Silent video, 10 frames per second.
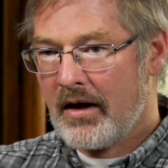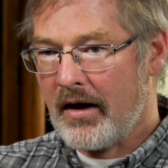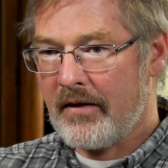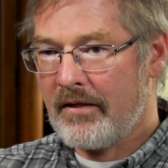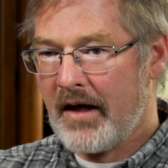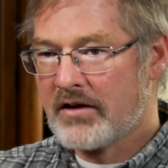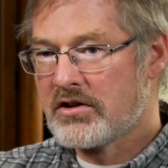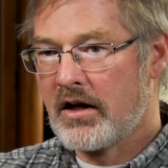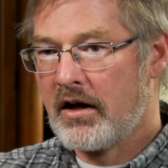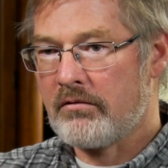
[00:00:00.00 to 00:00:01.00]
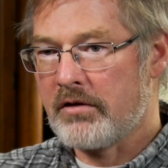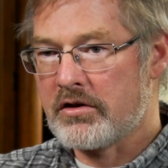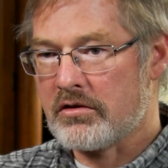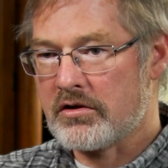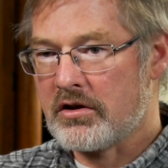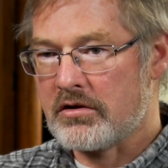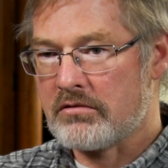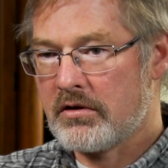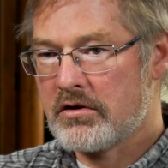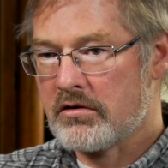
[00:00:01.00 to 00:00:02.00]
And that's not how research
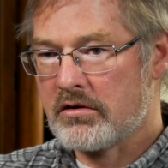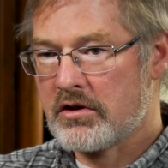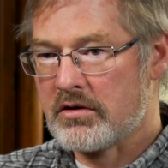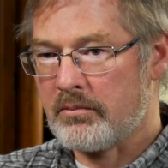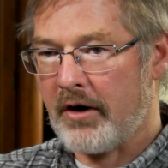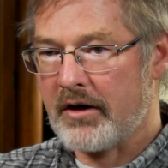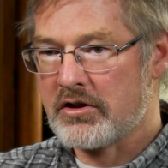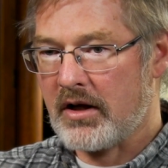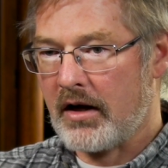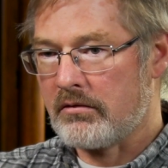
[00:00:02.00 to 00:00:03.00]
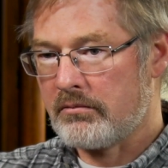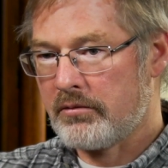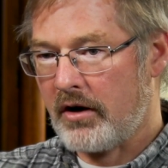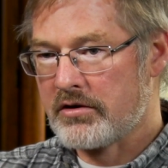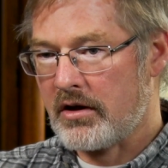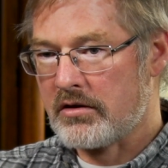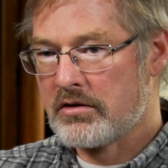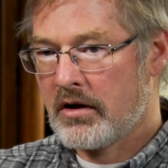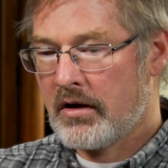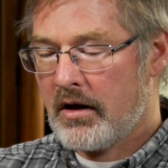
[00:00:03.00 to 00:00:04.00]
is. Research is a branching out
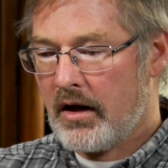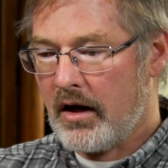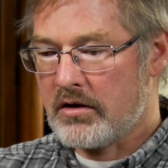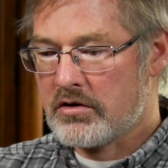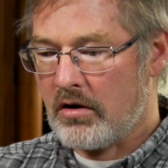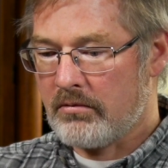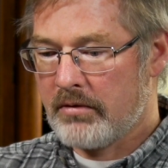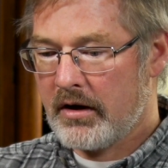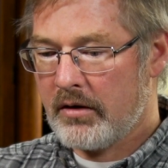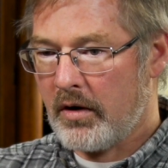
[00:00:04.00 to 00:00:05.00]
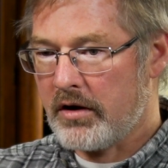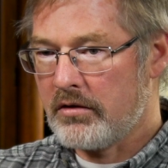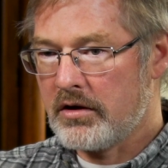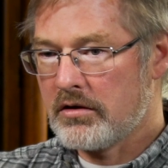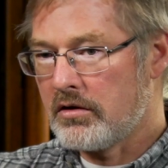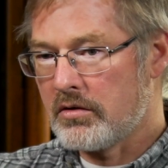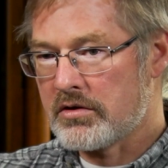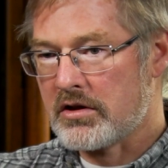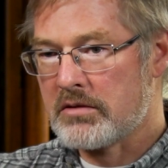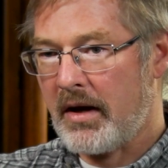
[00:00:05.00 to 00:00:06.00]
process. And so really what you need to do
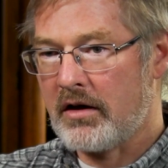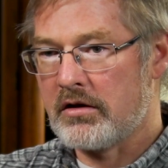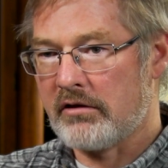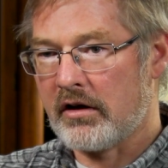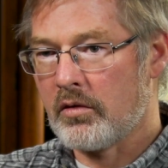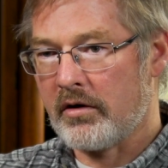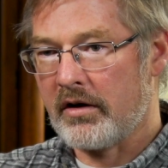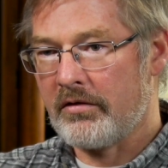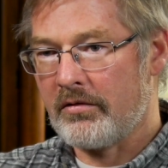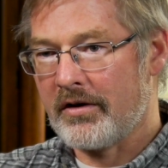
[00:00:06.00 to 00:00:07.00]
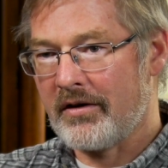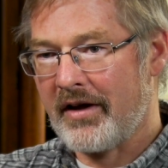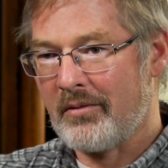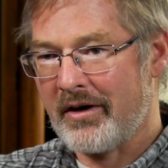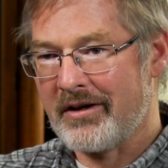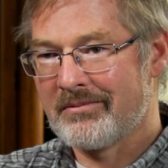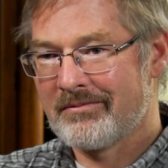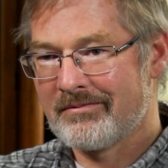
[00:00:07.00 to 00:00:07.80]
is expand your inquiry if you feel that way.